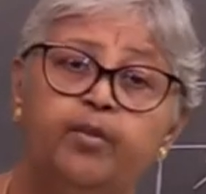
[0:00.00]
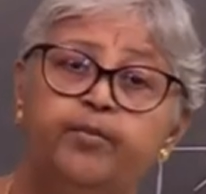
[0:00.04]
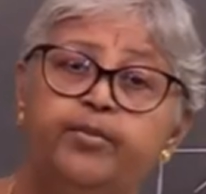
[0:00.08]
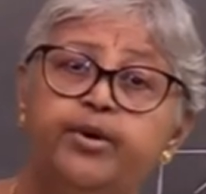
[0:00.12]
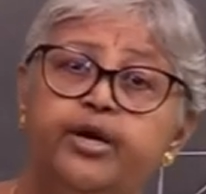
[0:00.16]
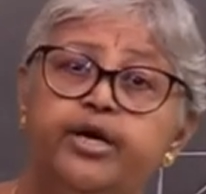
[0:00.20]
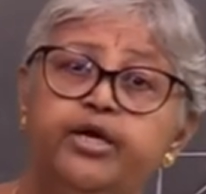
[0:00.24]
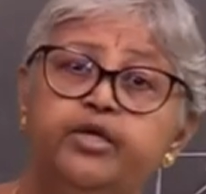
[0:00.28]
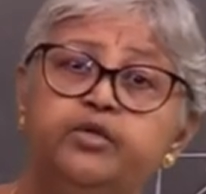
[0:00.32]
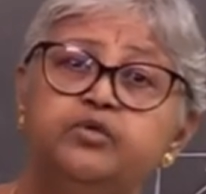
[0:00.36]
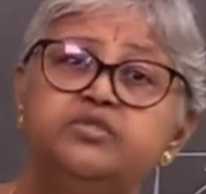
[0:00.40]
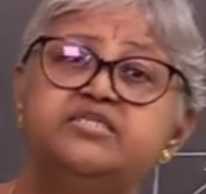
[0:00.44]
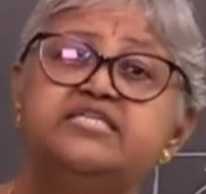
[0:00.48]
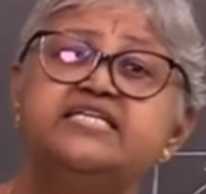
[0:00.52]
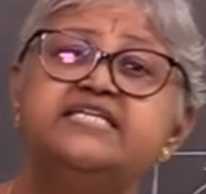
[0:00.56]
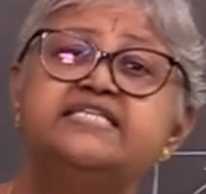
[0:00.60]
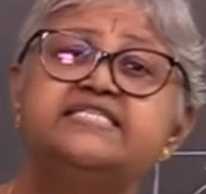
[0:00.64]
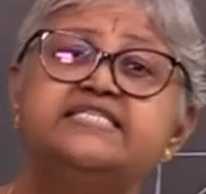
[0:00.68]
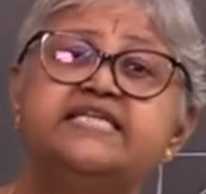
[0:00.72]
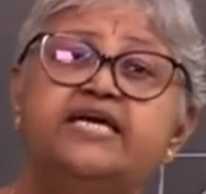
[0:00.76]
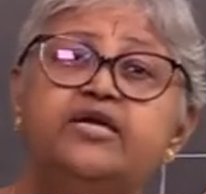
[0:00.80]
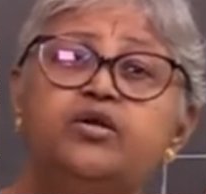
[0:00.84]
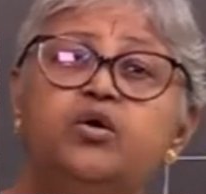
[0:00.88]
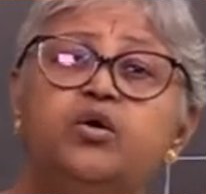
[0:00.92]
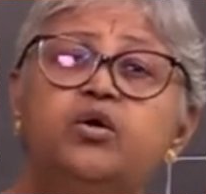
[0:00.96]

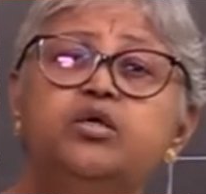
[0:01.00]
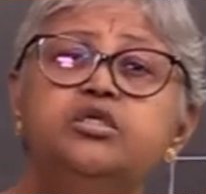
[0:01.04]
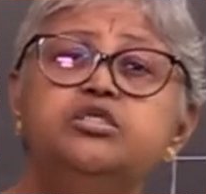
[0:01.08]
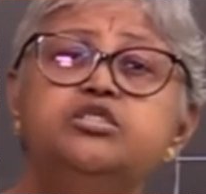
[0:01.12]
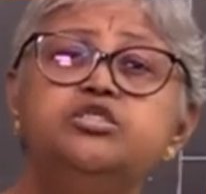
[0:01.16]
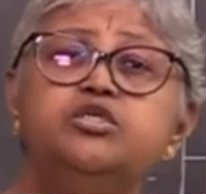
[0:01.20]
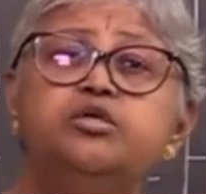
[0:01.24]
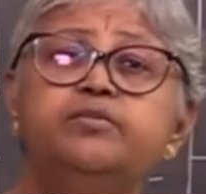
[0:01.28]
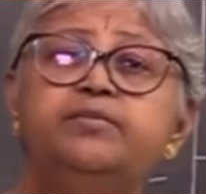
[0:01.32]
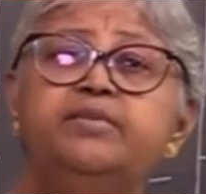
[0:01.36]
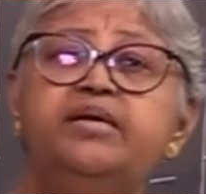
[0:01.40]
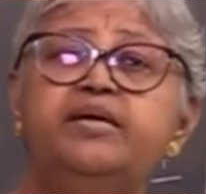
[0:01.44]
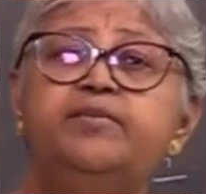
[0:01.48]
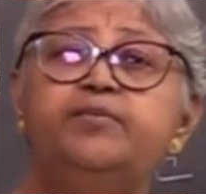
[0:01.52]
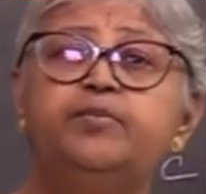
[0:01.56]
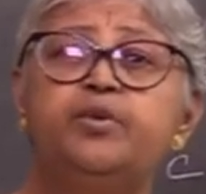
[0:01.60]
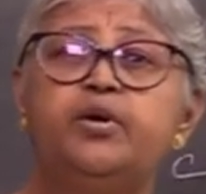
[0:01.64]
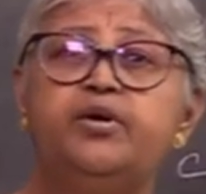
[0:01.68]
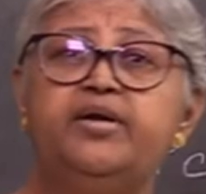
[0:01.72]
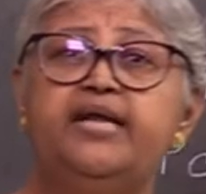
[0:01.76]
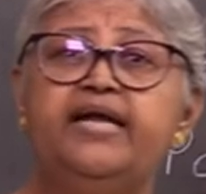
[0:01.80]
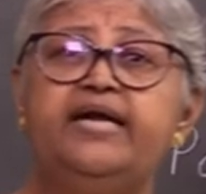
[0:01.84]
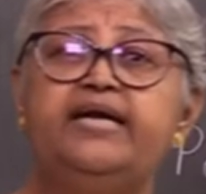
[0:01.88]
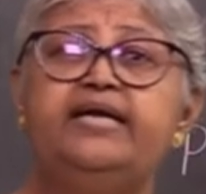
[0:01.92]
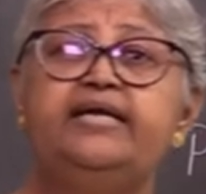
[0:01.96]
Producers can also be
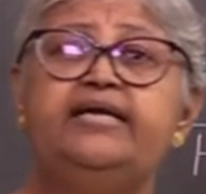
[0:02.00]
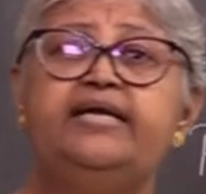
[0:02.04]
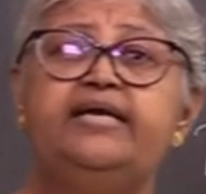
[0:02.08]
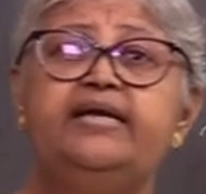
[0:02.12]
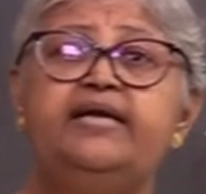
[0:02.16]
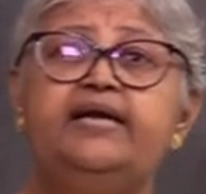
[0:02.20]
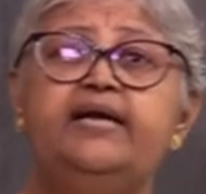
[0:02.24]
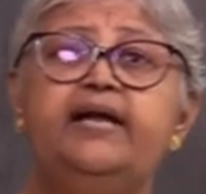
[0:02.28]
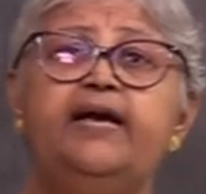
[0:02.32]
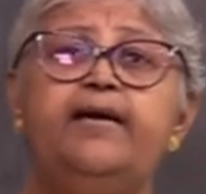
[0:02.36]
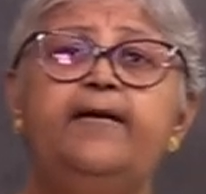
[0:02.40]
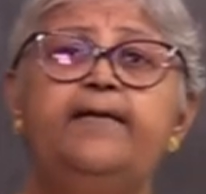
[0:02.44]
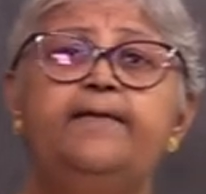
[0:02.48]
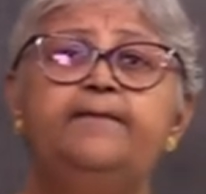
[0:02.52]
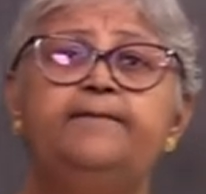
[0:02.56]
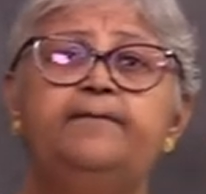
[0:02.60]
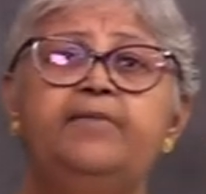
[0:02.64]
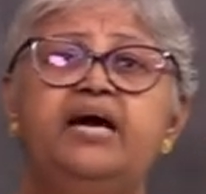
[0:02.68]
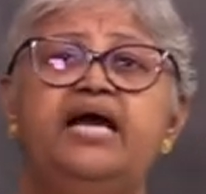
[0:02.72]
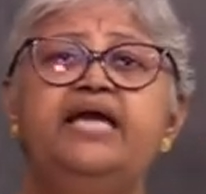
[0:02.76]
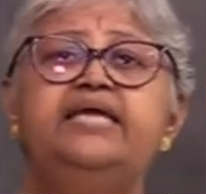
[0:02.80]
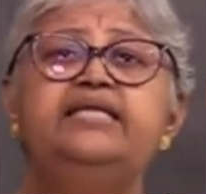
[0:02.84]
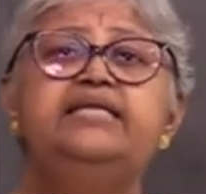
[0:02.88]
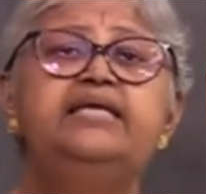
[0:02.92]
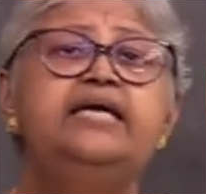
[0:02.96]
protected
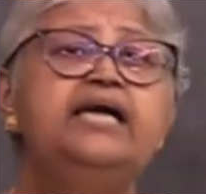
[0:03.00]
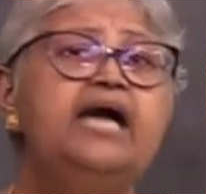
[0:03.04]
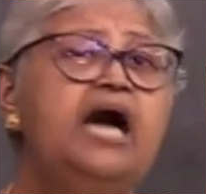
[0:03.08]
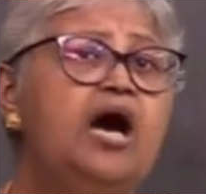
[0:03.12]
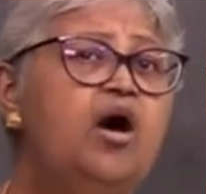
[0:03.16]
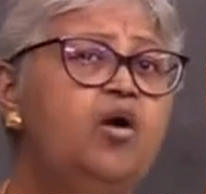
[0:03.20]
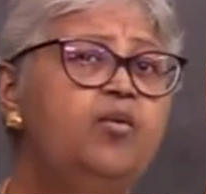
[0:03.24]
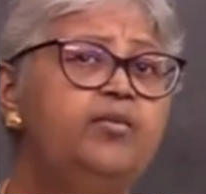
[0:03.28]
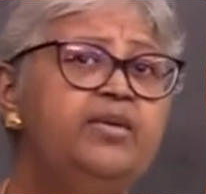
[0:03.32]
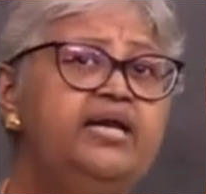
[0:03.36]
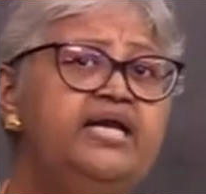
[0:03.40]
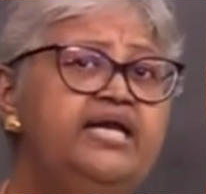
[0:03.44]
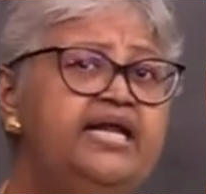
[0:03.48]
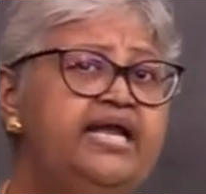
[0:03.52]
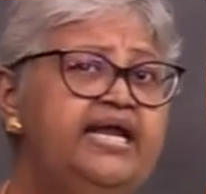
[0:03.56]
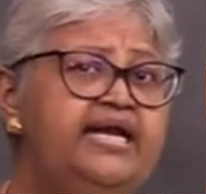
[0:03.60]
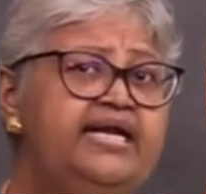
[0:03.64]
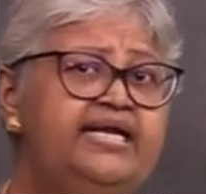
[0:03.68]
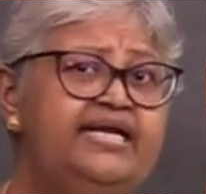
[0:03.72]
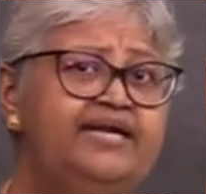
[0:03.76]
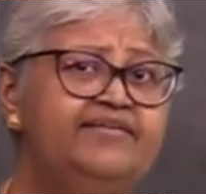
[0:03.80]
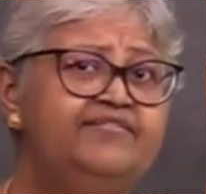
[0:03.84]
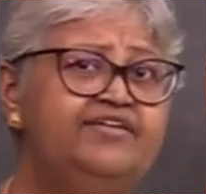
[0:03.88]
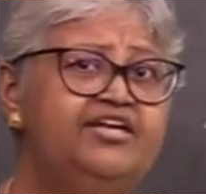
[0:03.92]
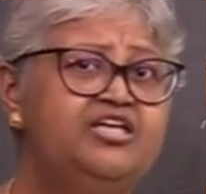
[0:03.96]
by the government
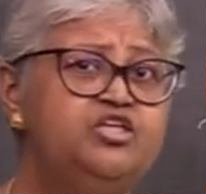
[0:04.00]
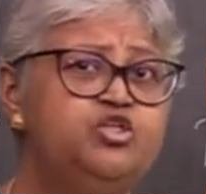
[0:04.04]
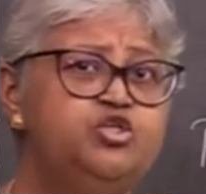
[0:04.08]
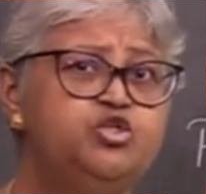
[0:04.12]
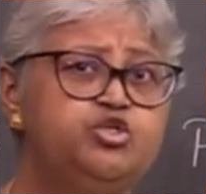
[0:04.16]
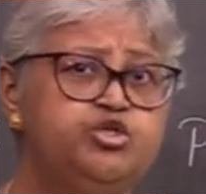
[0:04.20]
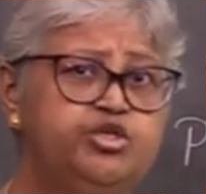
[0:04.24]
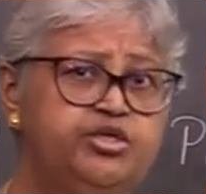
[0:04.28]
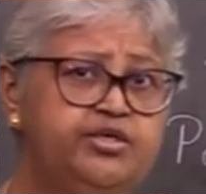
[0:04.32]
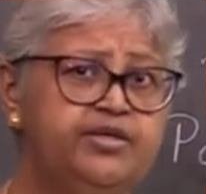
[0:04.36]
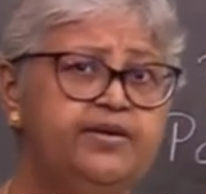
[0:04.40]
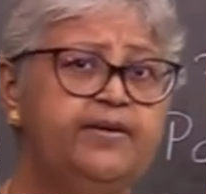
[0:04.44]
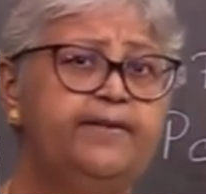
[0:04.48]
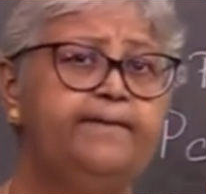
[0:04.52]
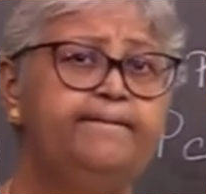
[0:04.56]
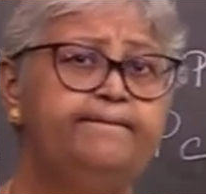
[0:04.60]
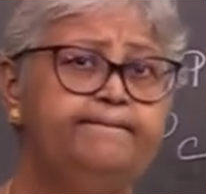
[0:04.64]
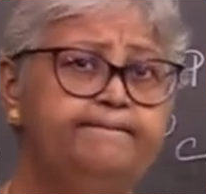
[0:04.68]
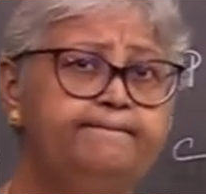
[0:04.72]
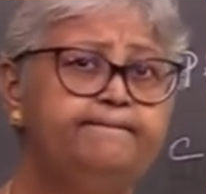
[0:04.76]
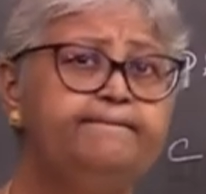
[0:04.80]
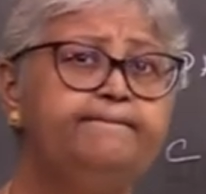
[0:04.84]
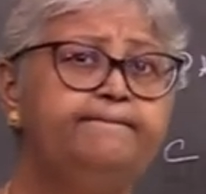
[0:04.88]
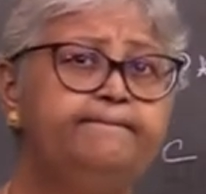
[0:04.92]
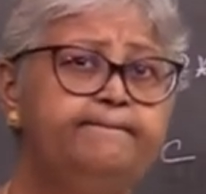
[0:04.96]
intervention,
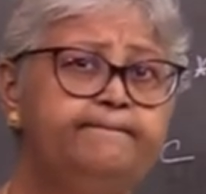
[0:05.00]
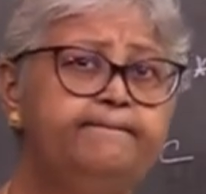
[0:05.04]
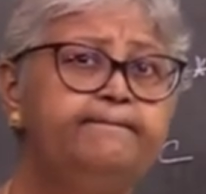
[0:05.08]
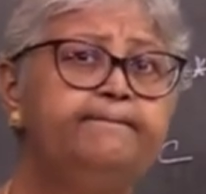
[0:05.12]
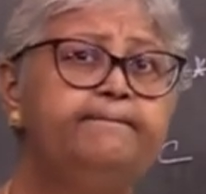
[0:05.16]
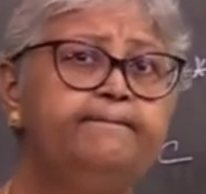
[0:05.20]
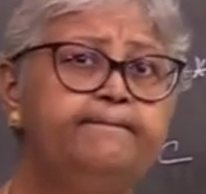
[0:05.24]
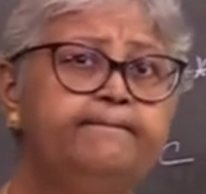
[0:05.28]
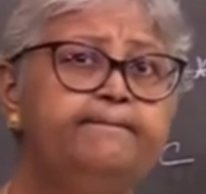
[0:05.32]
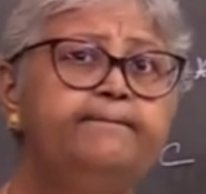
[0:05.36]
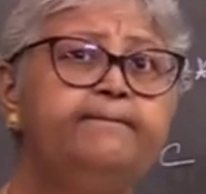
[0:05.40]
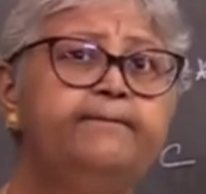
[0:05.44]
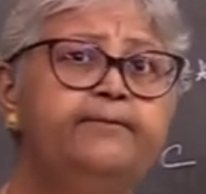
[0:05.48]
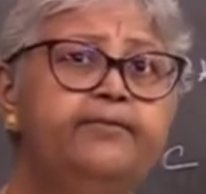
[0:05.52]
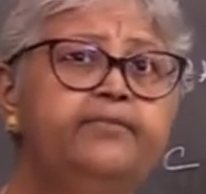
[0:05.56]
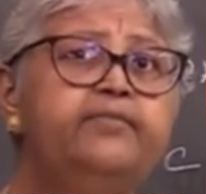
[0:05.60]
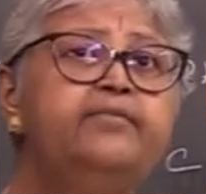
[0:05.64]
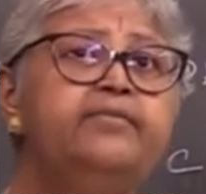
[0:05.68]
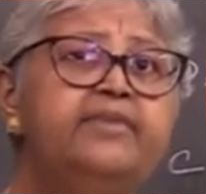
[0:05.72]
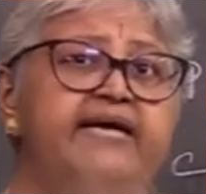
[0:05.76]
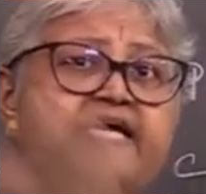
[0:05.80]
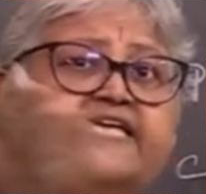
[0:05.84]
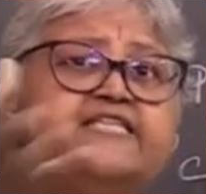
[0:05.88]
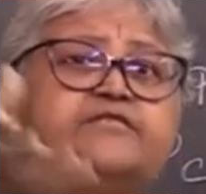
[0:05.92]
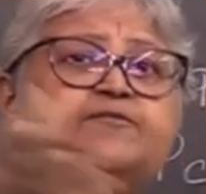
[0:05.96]

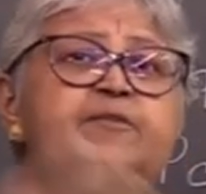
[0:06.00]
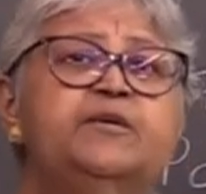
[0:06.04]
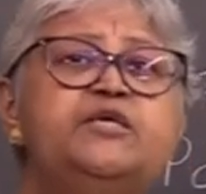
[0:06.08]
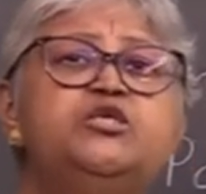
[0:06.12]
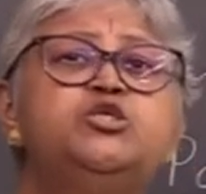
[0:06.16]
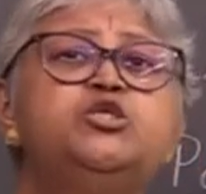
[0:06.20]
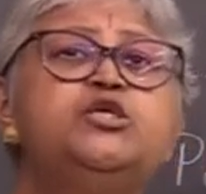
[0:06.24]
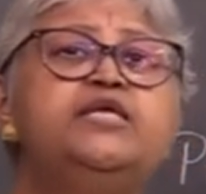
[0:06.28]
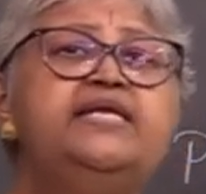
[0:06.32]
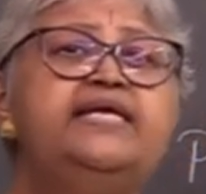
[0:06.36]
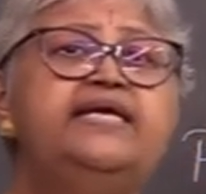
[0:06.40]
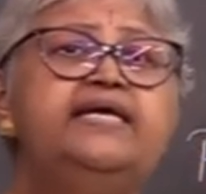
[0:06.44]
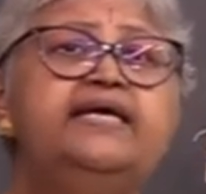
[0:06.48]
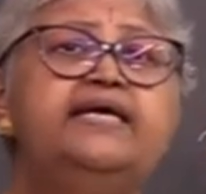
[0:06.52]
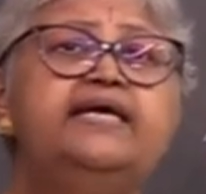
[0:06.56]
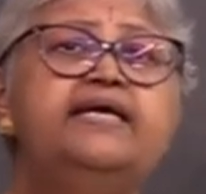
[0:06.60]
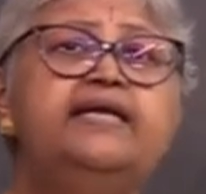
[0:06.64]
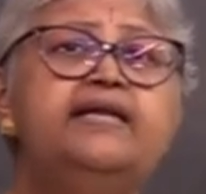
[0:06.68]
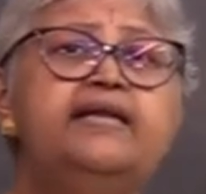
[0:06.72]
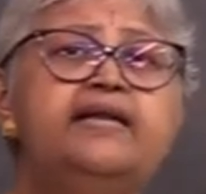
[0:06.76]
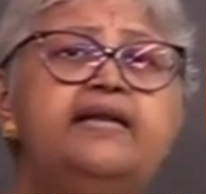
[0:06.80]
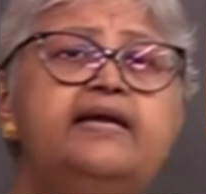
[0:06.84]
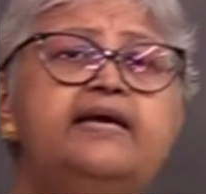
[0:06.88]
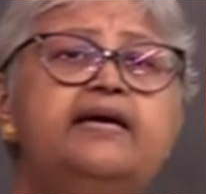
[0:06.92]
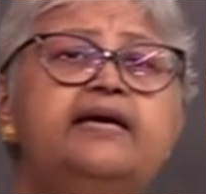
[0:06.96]
especially
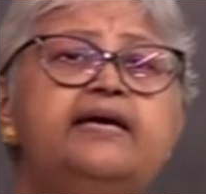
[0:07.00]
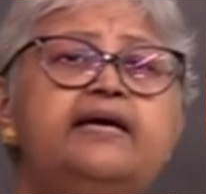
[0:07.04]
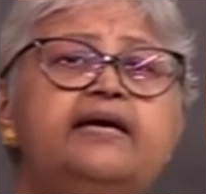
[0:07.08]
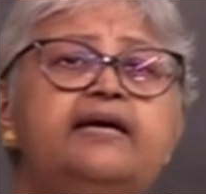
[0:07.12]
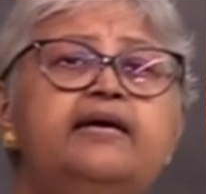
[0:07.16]
in